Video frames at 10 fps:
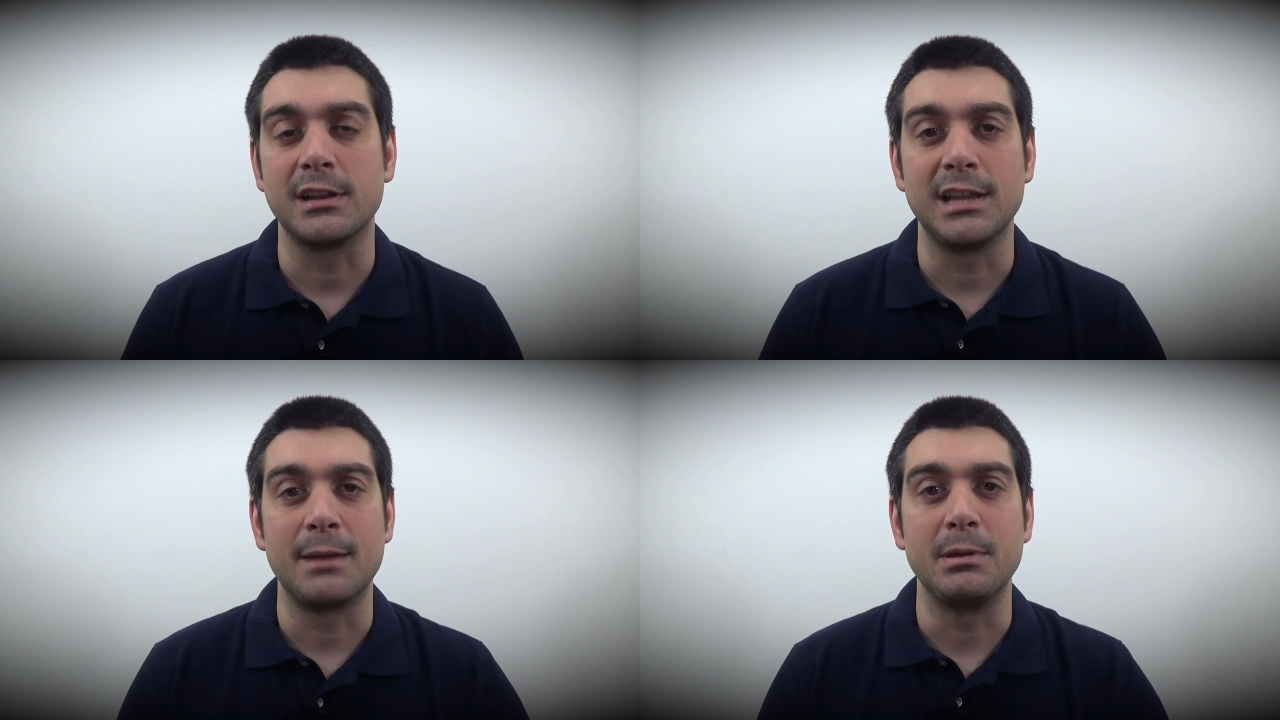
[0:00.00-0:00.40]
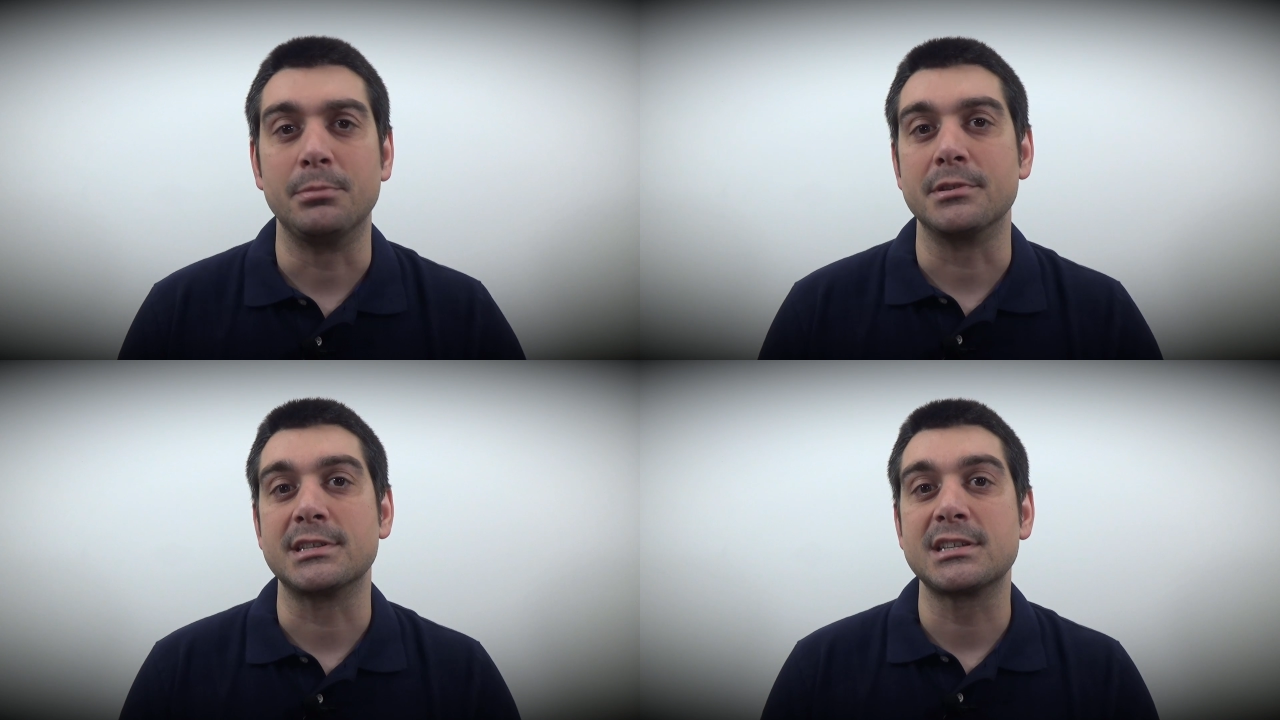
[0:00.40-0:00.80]
that a lot of
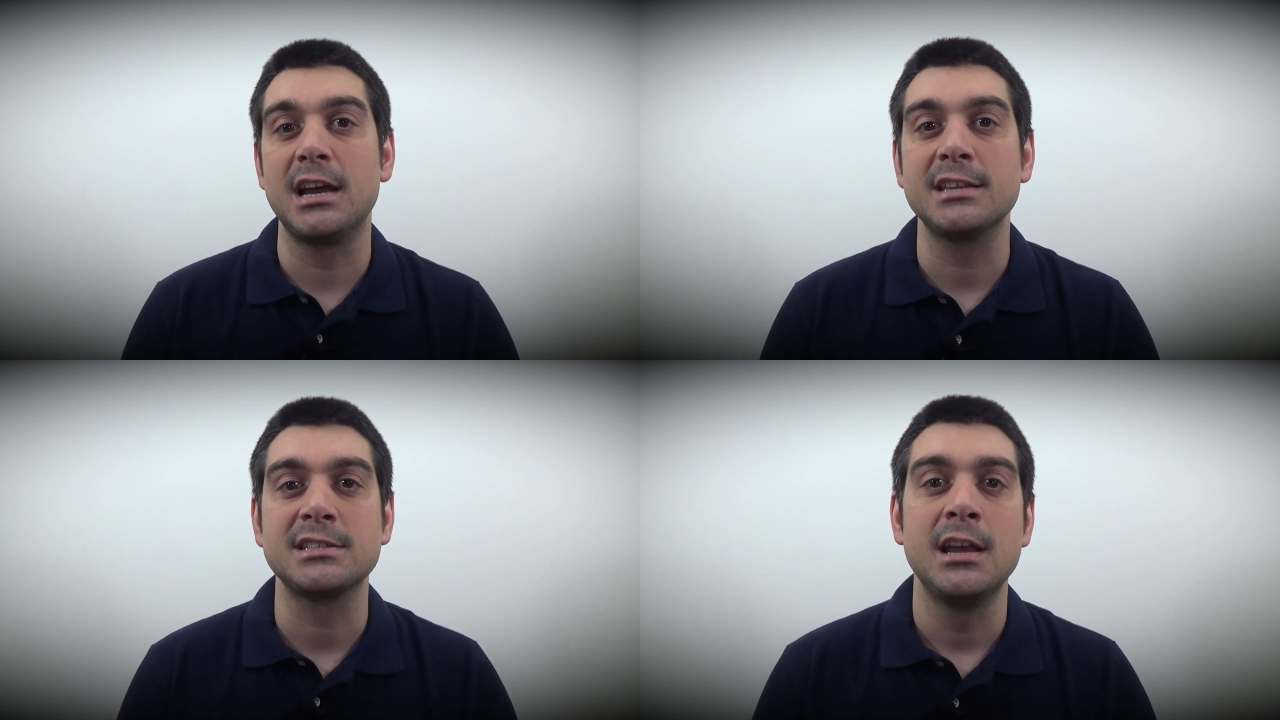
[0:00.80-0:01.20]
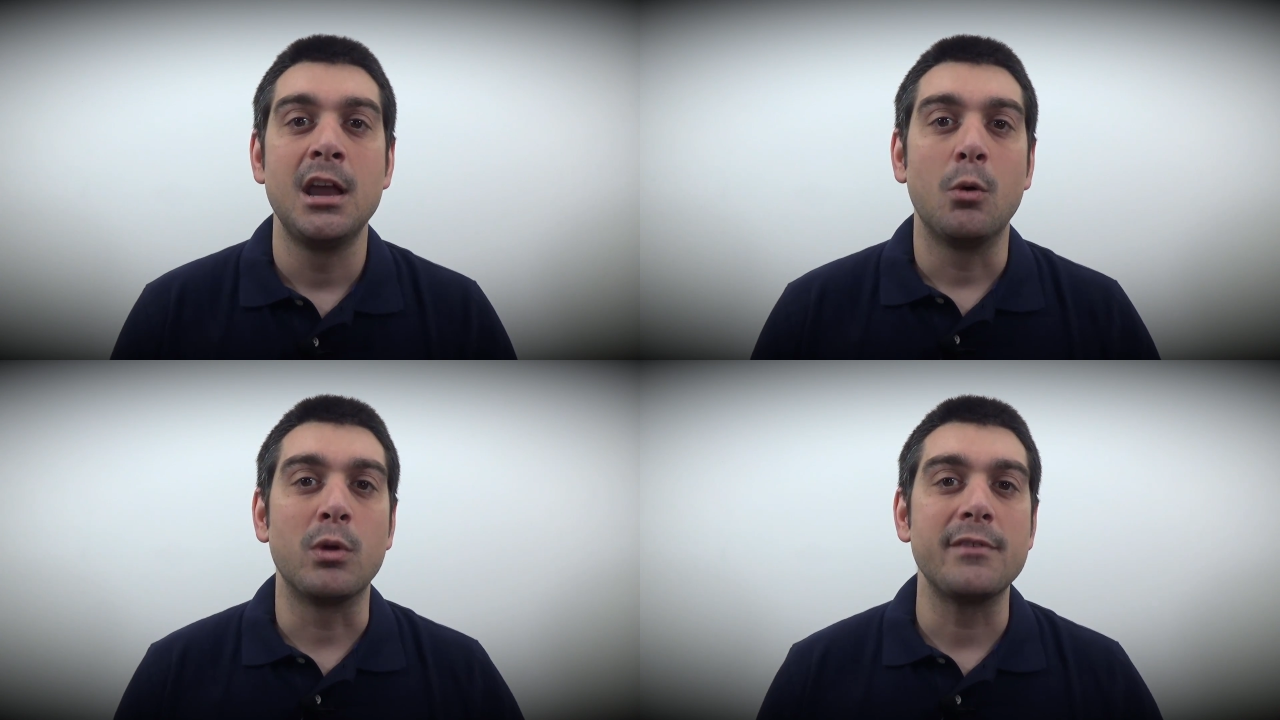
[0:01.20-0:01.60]
people discuss.
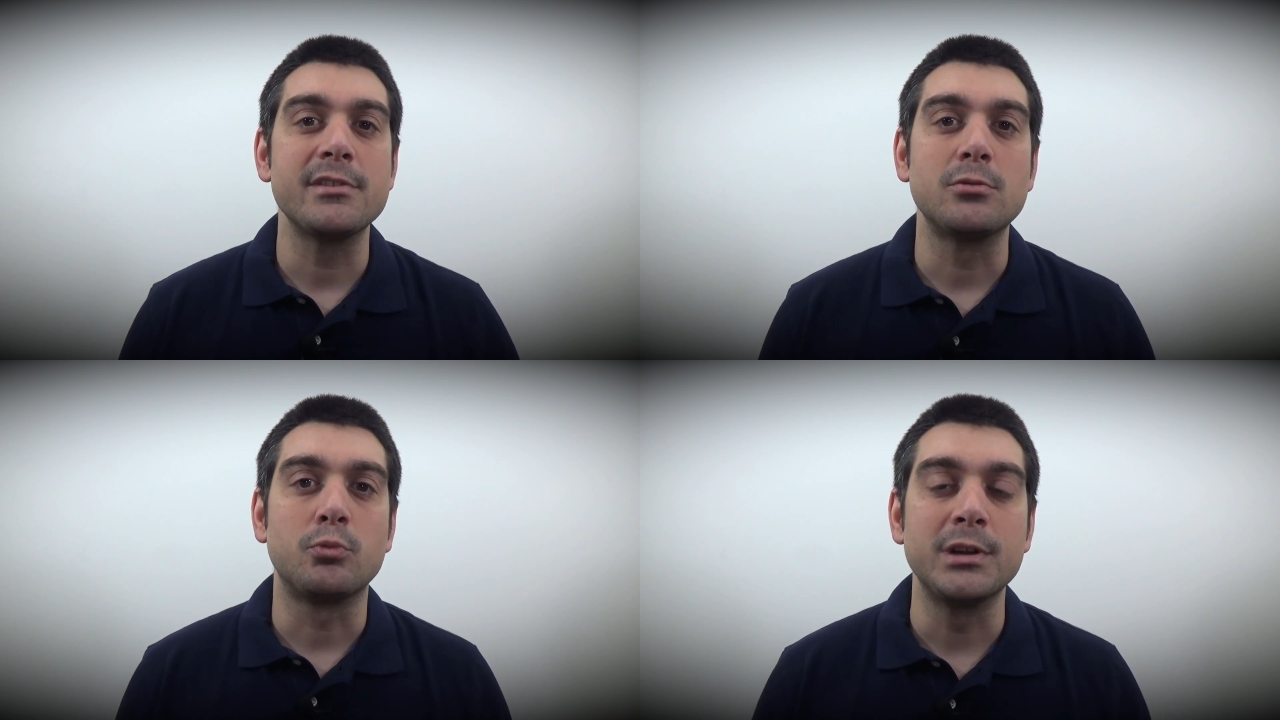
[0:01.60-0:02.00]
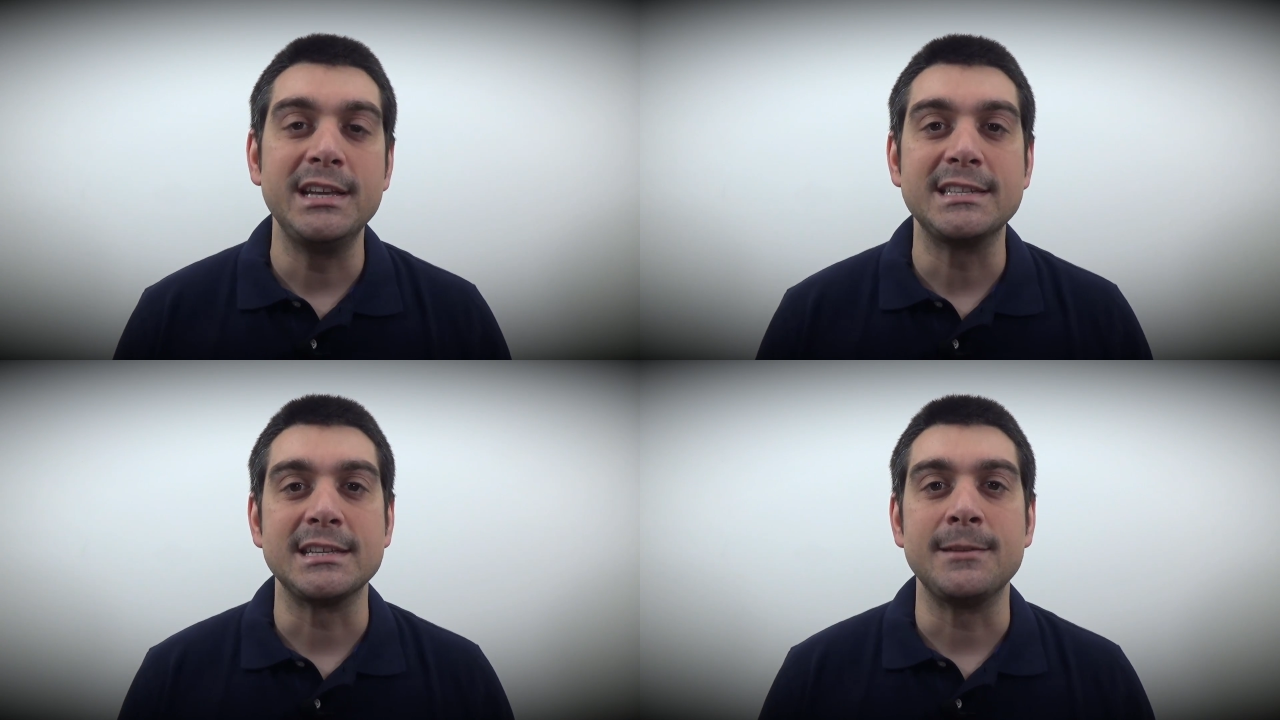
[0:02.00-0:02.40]
Whatever the
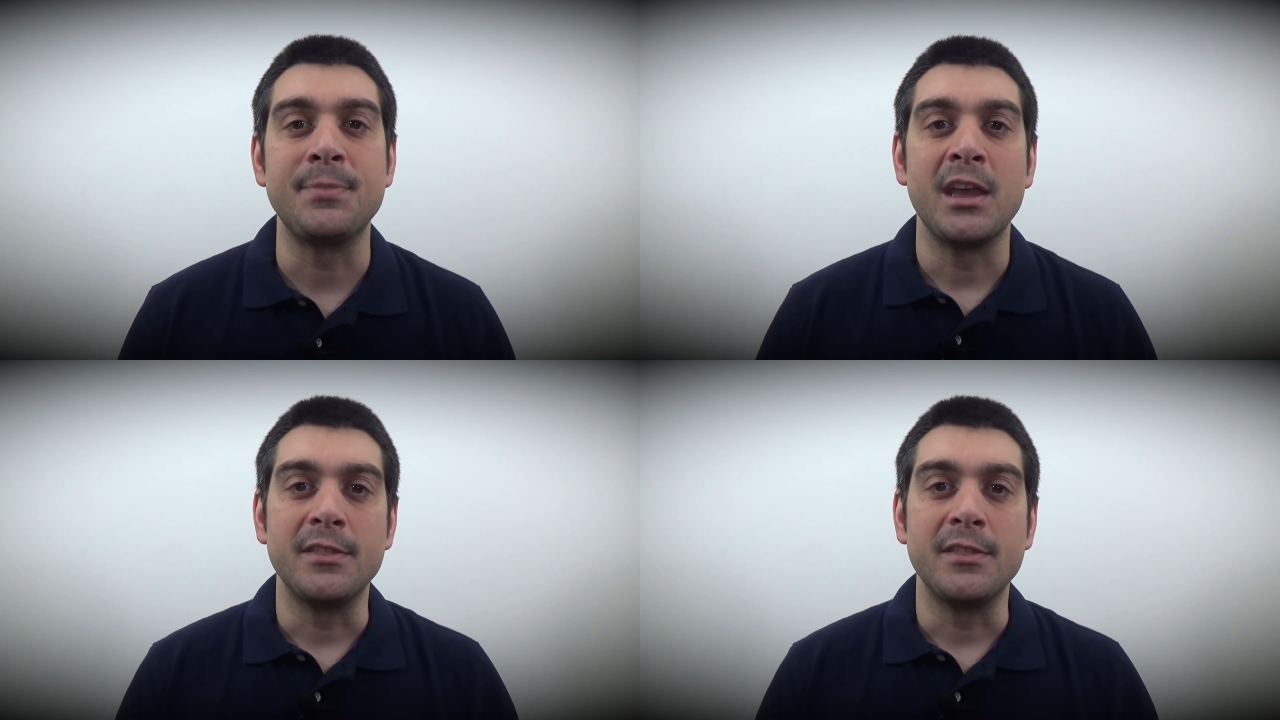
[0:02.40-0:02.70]
reason,